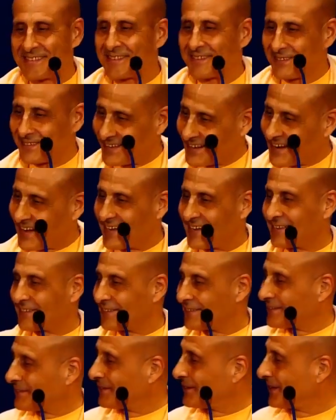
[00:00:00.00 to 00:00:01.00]
So that I
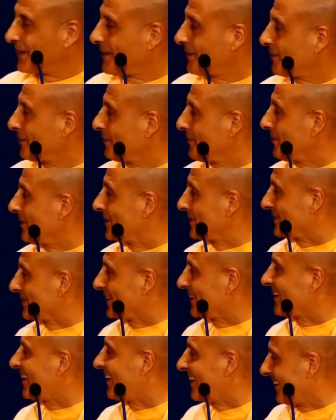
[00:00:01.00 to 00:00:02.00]
could learn how to
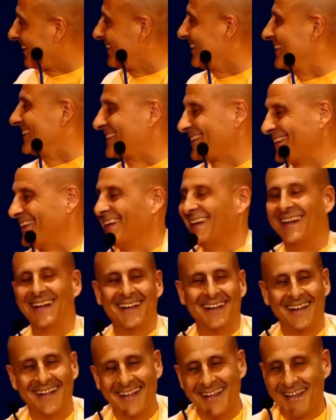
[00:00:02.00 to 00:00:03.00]
wash cars.
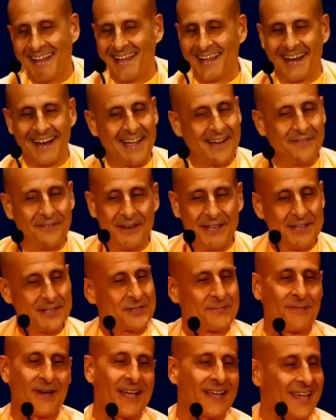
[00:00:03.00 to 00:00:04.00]
And I
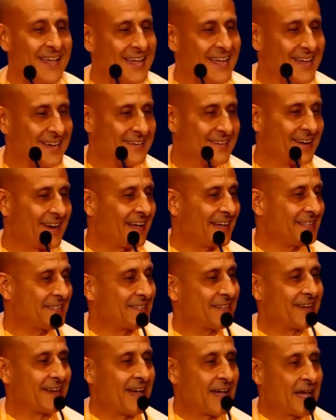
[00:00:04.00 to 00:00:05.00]
raised my hand and I
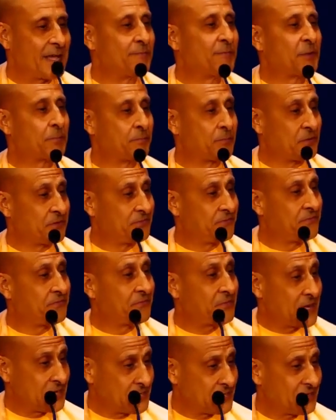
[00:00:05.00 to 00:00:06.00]
said, I'm a
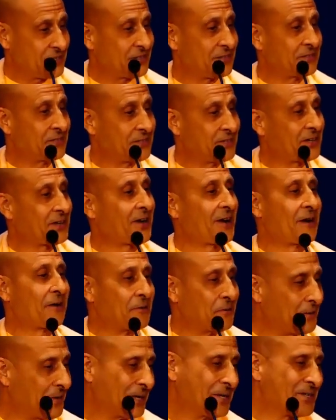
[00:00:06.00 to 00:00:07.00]
professional
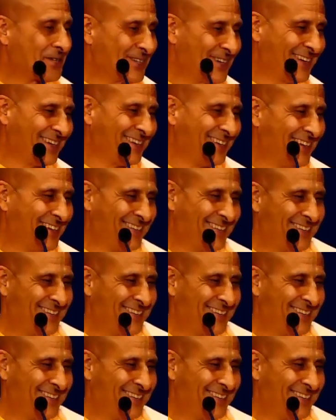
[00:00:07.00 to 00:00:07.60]
car washer.